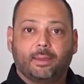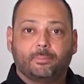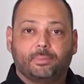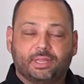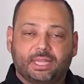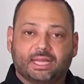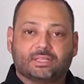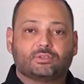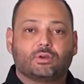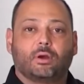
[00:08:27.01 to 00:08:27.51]
but
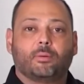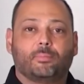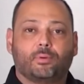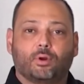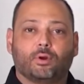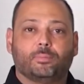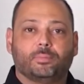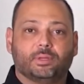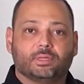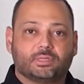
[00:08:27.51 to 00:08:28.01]
that's on
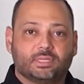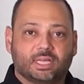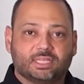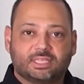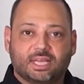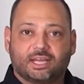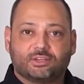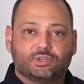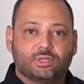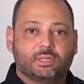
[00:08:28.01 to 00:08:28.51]
purpose.
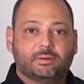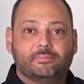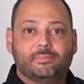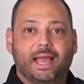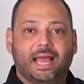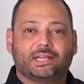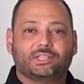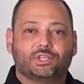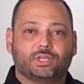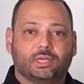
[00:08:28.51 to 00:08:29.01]
That's actually the
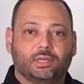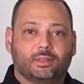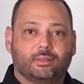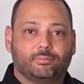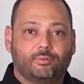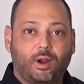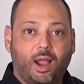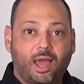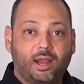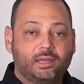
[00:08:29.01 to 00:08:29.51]
magic of the
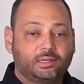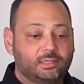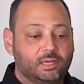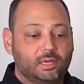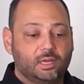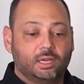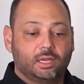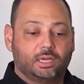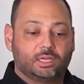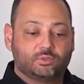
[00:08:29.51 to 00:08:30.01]
product,
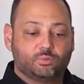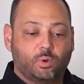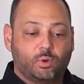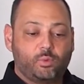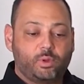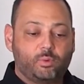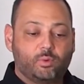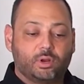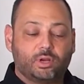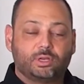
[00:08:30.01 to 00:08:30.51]
because what
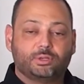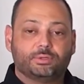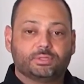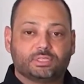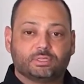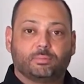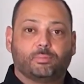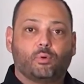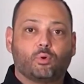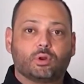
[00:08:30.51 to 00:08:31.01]
we want to do is
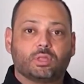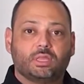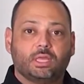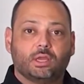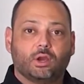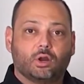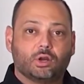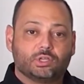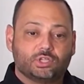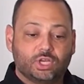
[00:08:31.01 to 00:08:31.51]
support the
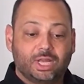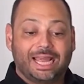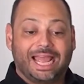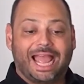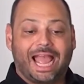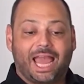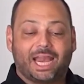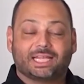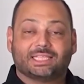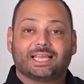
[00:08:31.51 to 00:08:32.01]
arch
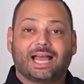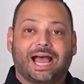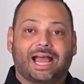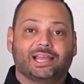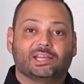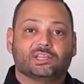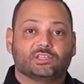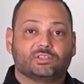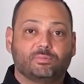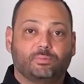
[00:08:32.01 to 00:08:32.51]
at its
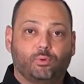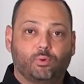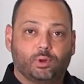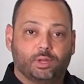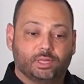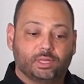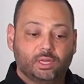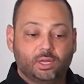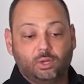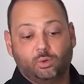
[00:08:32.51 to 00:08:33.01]
highest
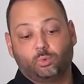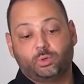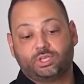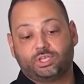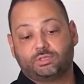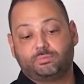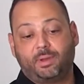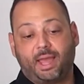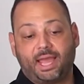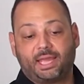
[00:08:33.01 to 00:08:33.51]
point, which
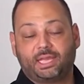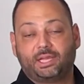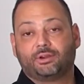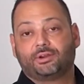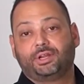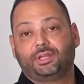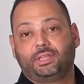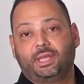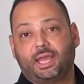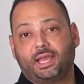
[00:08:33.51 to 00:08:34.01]
is back here in
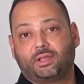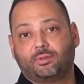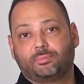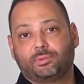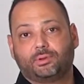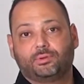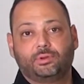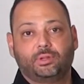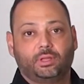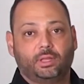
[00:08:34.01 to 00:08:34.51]
the ankle
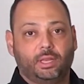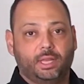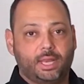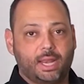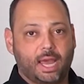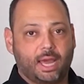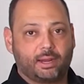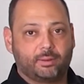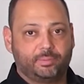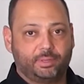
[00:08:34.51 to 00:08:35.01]
bone,
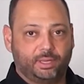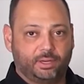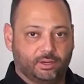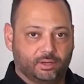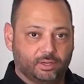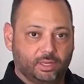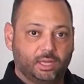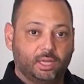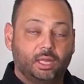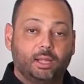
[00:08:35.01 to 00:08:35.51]
not up here.
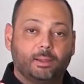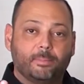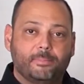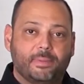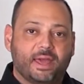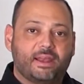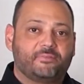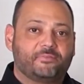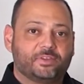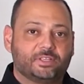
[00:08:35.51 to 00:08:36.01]

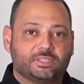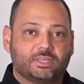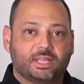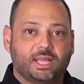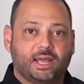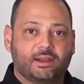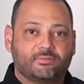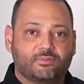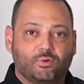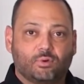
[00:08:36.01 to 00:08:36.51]
Benefits of
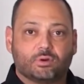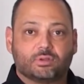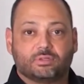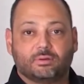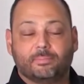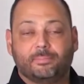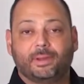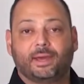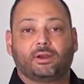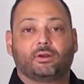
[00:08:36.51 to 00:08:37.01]
that, of course, are
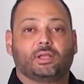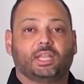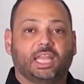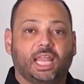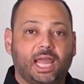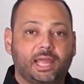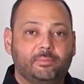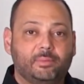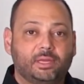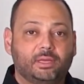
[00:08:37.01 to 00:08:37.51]
better
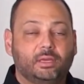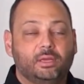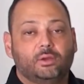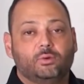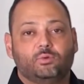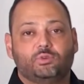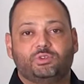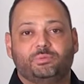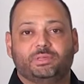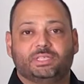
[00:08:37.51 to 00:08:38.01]
alignment,
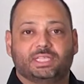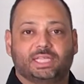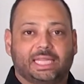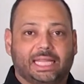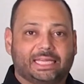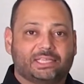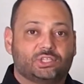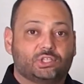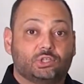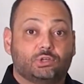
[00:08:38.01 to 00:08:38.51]
which means
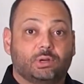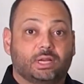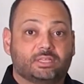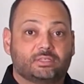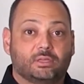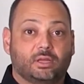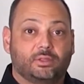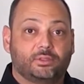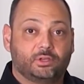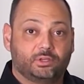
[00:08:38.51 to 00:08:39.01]
less
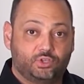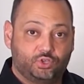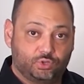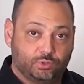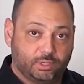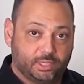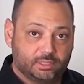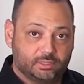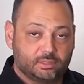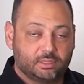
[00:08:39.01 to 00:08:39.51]
stress on the
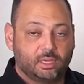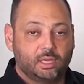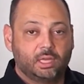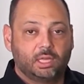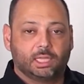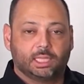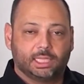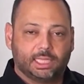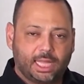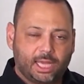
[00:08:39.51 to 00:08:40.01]
joints.
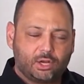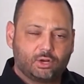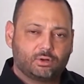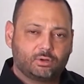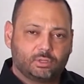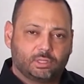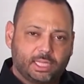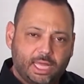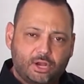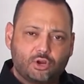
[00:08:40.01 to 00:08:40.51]
Let
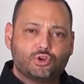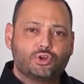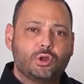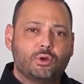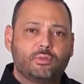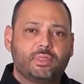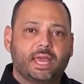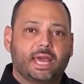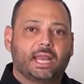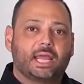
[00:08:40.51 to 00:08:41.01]
her
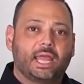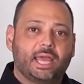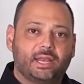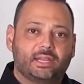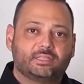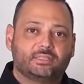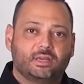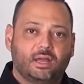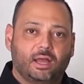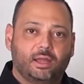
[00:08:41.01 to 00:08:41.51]
know that ahead
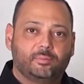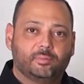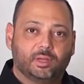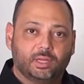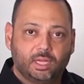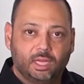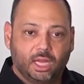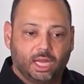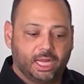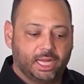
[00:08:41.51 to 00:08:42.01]
of time
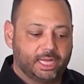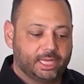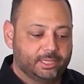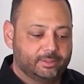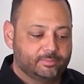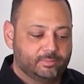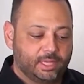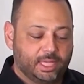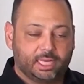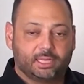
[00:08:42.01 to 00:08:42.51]

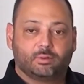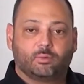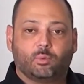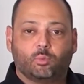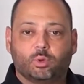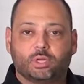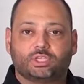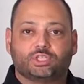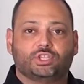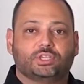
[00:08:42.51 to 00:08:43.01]
and let her know
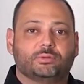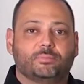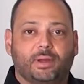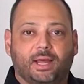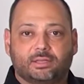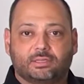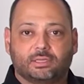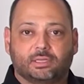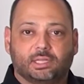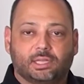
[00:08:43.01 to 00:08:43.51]
what she's
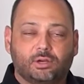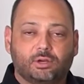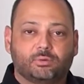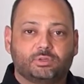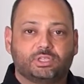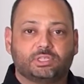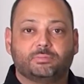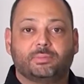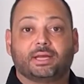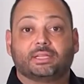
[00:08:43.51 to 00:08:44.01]
about
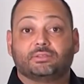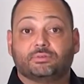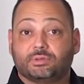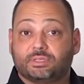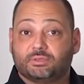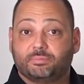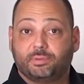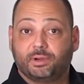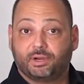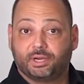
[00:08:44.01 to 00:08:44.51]
to
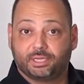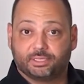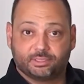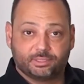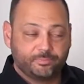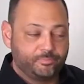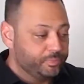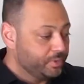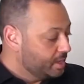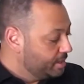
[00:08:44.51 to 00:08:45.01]
experience.
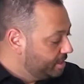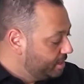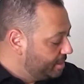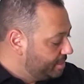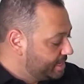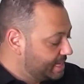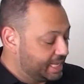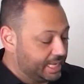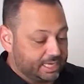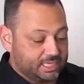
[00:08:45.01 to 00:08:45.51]
The
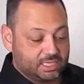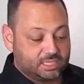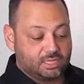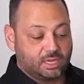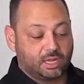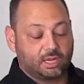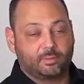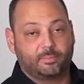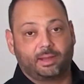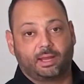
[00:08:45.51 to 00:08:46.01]
other thing I like to
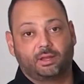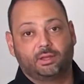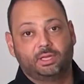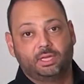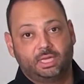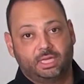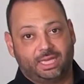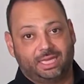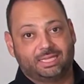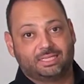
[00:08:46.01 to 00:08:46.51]
talk about
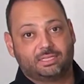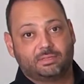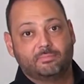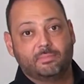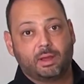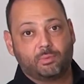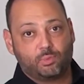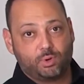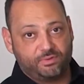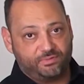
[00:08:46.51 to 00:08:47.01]
is the
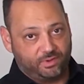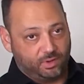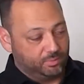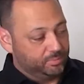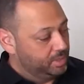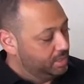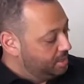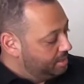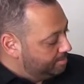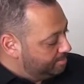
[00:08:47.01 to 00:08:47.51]
memory foam.
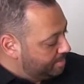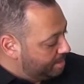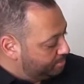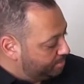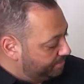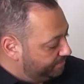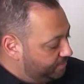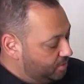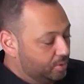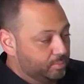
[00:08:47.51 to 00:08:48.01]

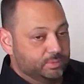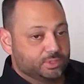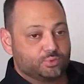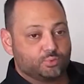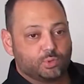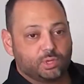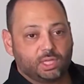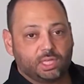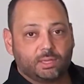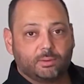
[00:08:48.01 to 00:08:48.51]
Memory foam is
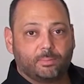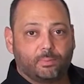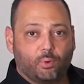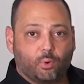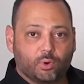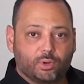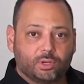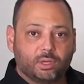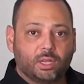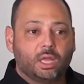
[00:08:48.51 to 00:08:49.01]
really
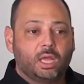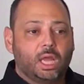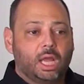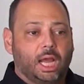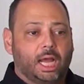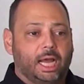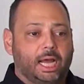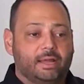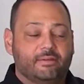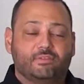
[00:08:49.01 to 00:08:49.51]
important.
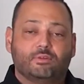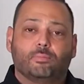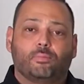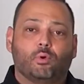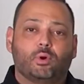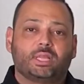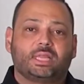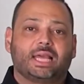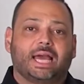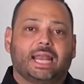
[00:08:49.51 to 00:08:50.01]
If you
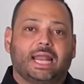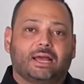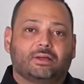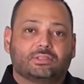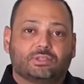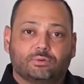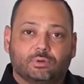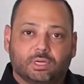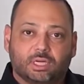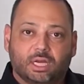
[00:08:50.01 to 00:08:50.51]
point that out
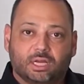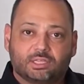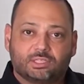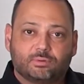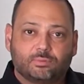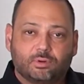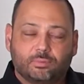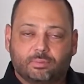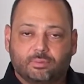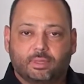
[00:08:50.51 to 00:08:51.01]
to a
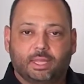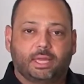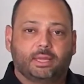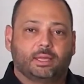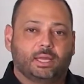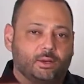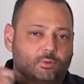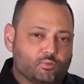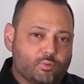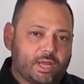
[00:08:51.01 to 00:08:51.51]
customer,
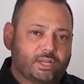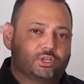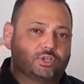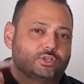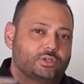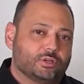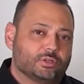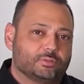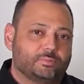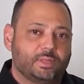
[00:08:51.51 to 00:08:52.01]
it
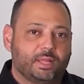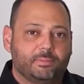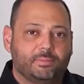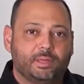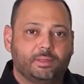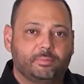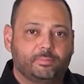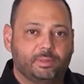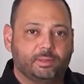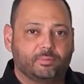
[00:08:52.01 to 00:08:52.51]
registers.
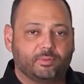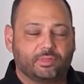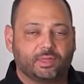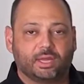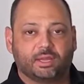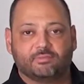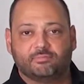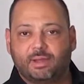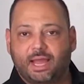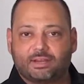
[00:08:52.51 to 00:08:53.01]
People
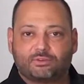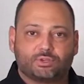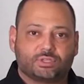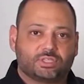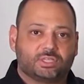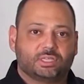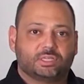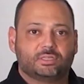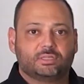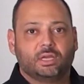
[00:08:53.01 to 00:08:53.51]
think of
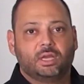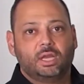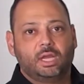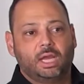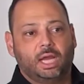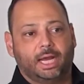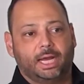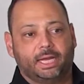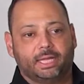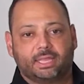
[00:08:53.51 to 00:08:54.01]
mattresses
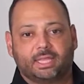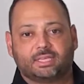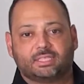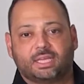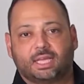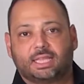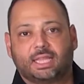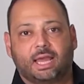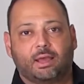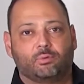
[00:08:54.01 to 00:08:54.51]
and things
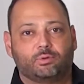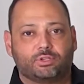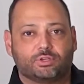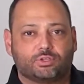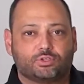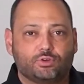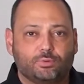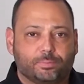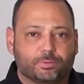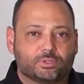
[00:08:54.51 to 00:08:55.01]
like that, which are
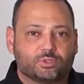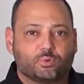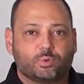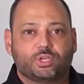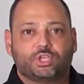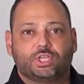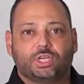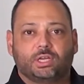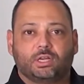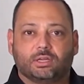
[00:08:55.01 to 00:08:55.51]
super
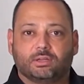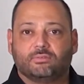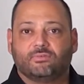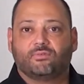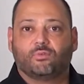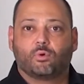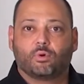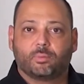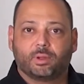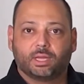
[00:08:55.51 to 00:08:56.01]
squishy and
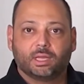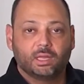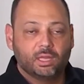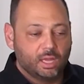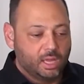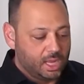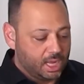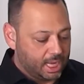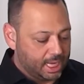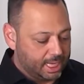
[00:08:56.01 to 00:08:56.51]
conforming
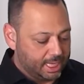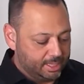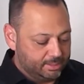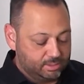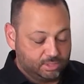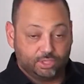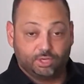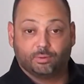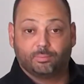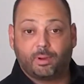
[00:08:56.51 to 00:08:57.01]

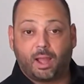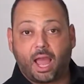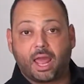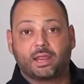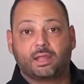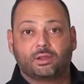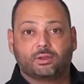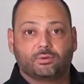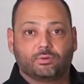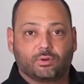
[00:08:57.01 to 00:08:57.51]
to your
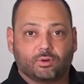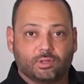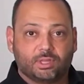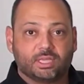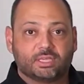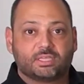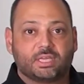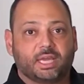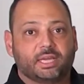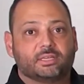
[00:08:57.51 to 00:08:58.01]
body, or in
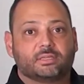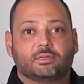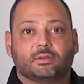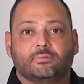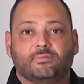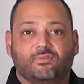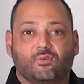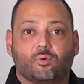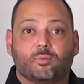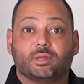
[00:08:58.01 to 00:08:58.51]
this case,
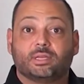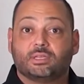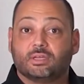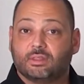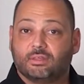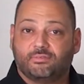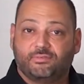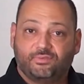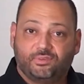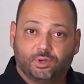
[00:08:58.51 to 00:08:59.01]
conforming to
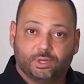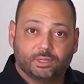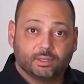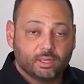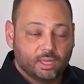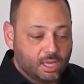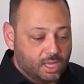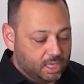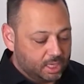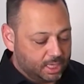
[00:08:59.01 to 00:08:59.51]
the foot.
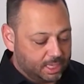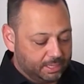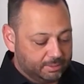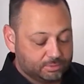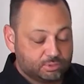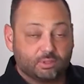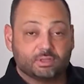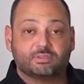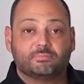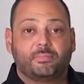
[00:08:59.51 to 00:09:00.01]

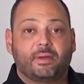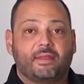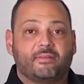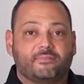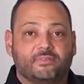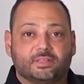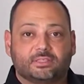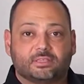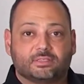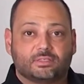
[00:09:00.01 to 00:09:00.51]
So there's
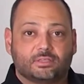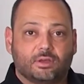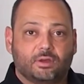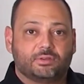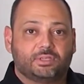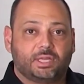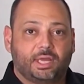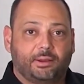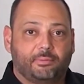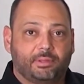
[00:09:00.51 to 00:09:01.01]
benefits
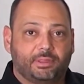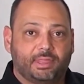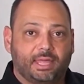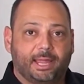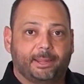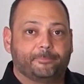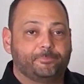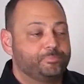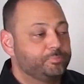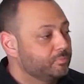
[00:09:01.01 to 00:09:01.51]
associated with
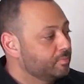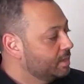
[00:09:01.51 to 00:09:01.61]
that.